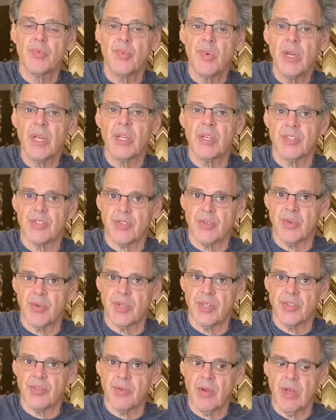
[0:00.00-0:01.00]
really sturdy
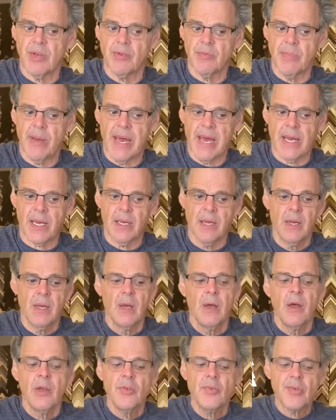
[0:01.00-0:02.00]
strainer back.
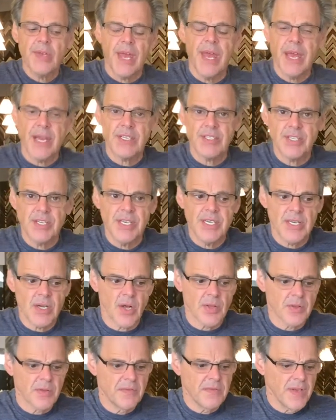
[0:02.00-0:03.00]
You can't see it
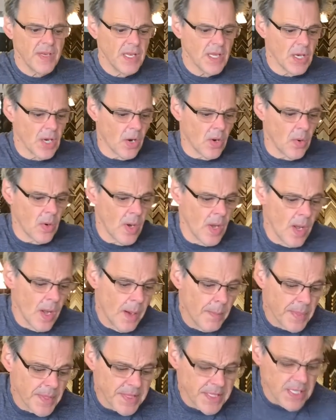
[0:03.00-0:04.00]
on the video,
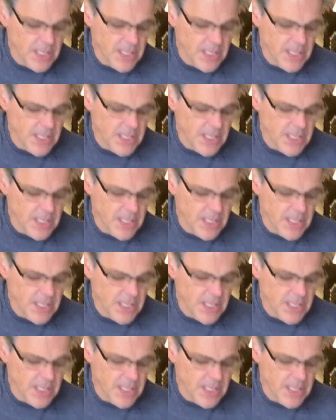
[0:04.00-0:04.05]
but